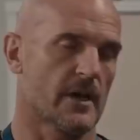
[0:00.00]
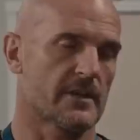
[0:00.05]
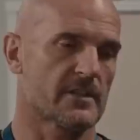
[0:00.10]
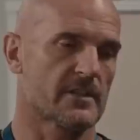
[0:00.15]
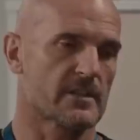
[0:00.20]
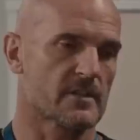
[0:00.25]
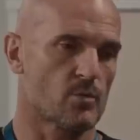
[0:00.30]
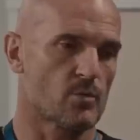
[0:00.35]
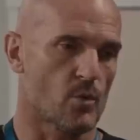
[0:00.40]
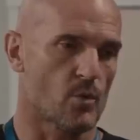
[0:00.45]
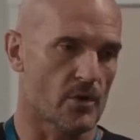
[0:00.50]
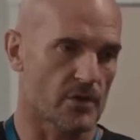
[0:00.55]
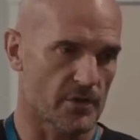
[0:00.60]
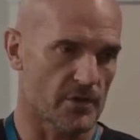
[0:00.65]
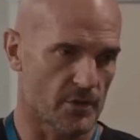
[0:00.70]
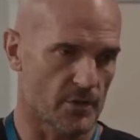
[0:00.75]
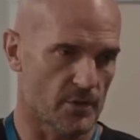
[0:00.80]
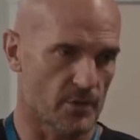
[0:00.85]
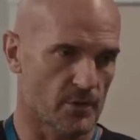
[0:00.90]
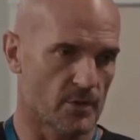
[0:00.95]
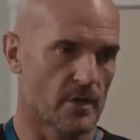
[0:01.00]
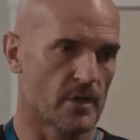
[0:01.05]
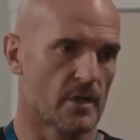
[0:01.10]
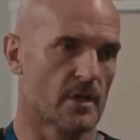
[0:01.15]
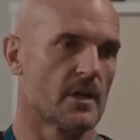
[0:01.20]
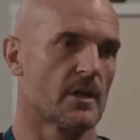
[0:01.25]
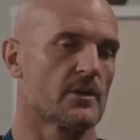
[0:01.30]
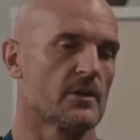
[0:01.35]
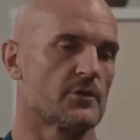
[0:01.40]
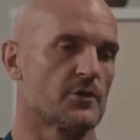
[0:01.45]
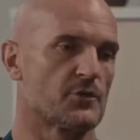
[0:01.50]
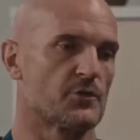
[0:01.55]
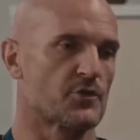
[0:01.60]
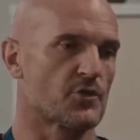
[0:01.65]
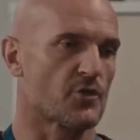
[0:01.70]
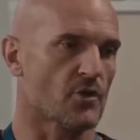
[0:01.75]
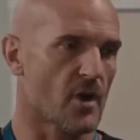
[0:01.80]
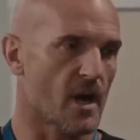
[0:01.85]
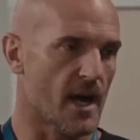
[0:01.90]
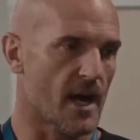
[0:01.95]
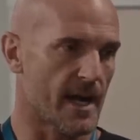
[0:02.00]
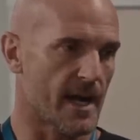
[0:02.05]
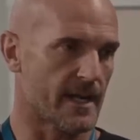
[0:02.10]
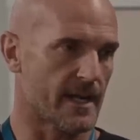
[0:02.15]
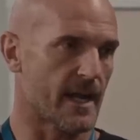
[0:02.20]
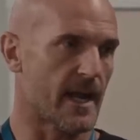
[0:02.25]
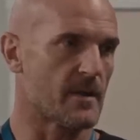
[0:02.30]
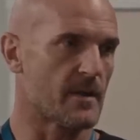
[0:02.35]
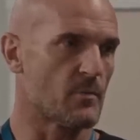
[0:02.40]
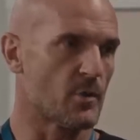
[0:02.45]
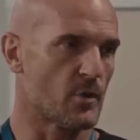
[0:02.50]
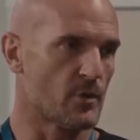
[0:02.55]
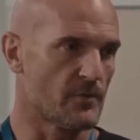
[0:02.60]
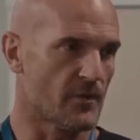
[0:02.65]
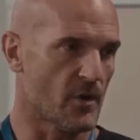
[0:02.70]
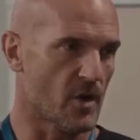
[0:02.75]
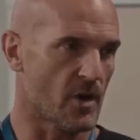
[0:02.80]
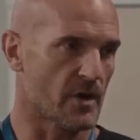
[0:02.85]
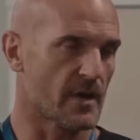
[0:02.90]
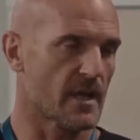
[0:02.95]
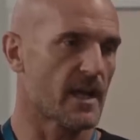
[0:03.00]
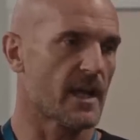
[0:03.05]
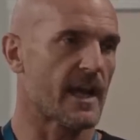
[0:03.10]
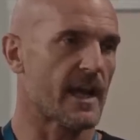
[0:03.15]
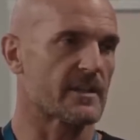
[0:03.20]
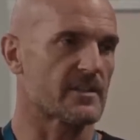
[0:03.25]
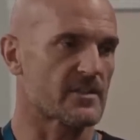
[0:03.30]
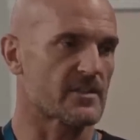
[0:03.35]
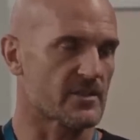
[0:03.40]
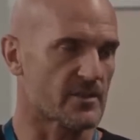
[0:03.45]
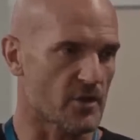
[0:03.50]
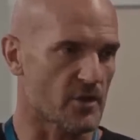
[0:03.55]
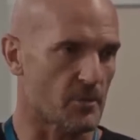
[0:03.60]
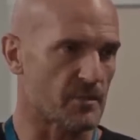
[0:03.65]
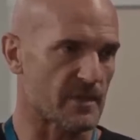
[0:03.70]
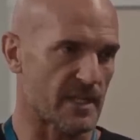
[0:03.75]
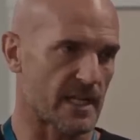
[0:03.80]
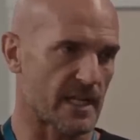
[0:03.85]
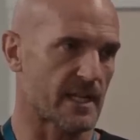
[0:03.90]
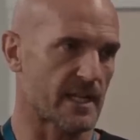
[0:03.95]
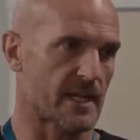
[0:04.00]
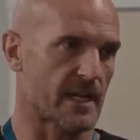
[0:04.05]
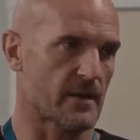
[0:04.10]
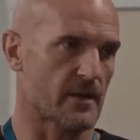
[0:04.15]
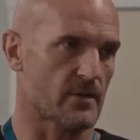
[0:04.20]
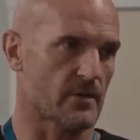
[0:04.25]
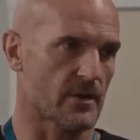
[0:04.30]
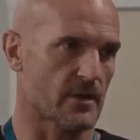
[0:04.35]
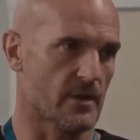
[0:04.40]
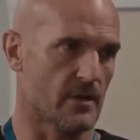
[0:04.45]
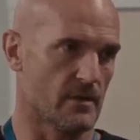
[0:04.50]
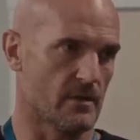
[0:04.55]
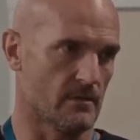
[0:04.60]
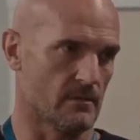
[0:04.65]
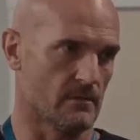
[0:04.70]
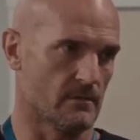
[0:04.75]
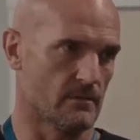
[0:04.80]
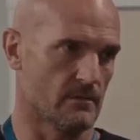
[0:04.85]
I just want you to try and move on and stop taking it out on Nicole.